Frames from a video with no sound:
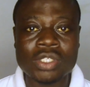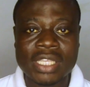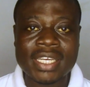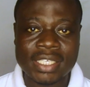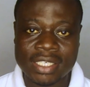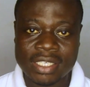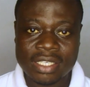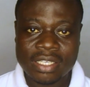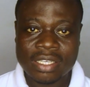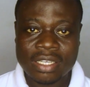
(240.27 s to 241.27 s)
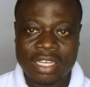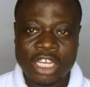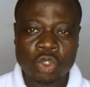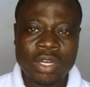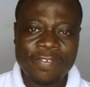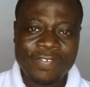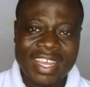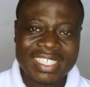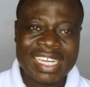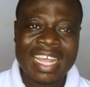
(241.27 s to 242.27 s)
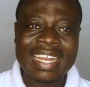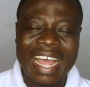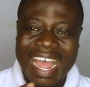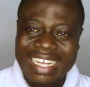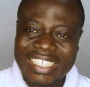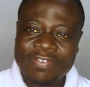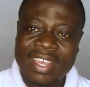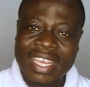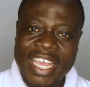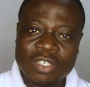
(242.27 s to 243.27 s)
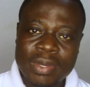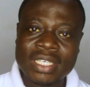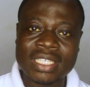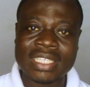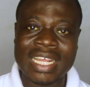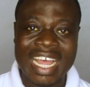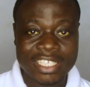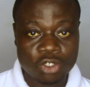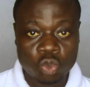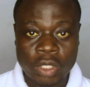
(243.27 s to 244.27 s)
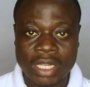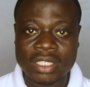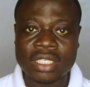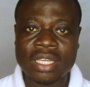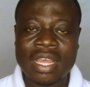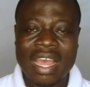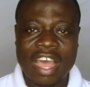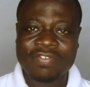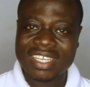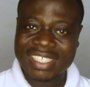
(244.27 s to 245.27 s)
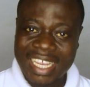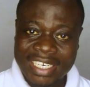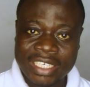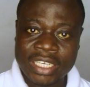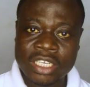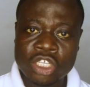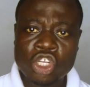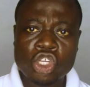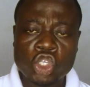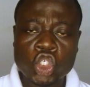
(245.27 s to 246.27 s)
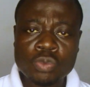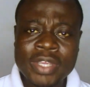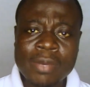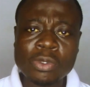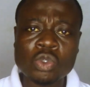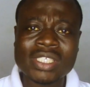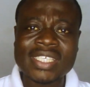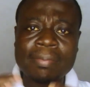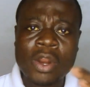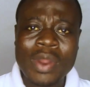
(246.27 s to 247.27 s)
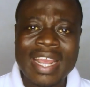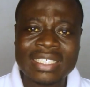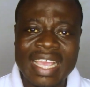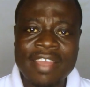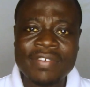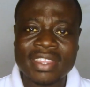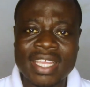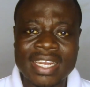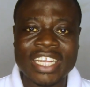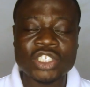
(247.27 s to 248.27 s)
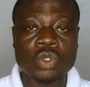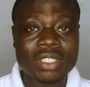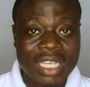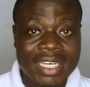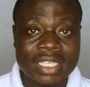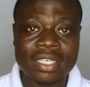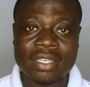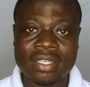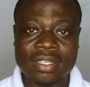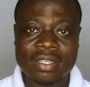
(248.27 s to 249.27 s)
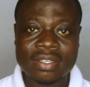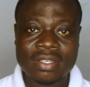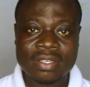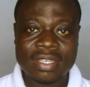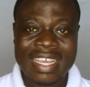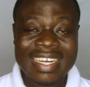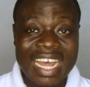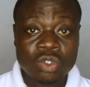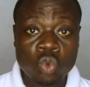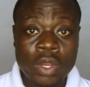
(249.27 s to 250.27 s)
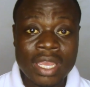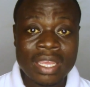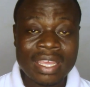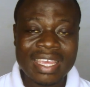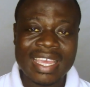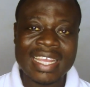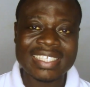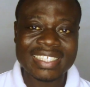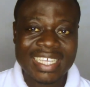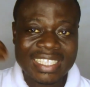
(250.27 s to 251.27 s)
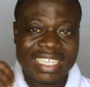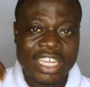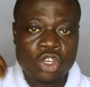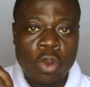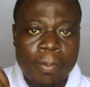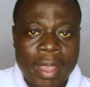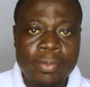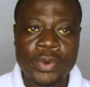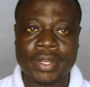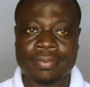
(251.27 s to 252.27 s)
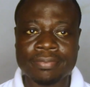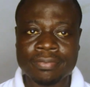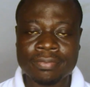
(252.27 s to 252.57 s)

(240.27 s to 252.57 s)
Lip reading: you studied. And so the first thing under active engagement is that as a student, after studying, you should be able to summarize everything that you studied. In that way, it sticks in your memory.